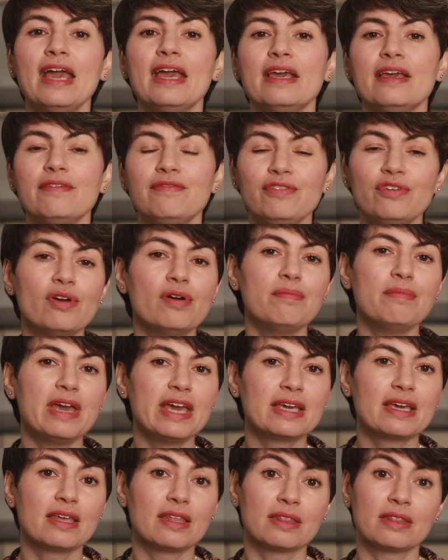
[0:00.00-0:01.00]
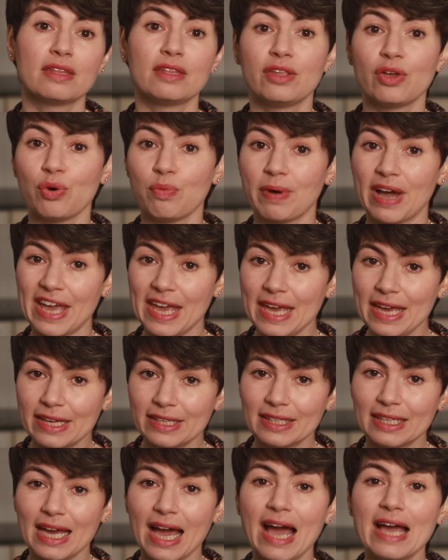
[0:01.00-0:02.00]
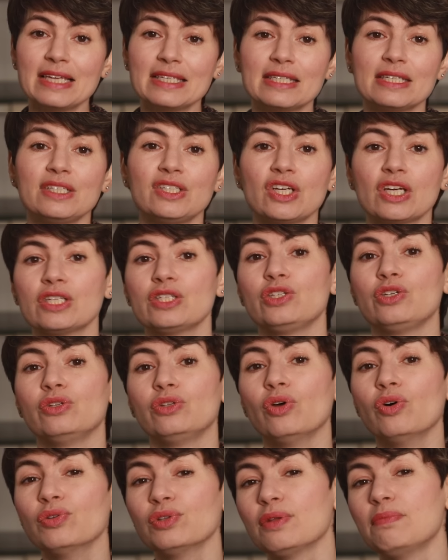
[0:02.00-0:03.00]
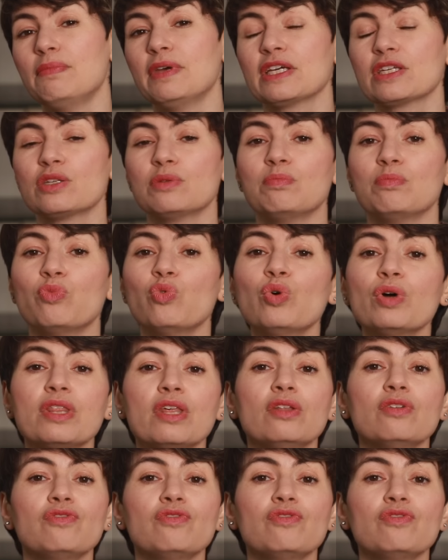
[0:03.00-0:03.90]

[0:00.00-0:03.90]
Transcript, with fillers: If you're making the dough by hand, I suggest you don't mix more than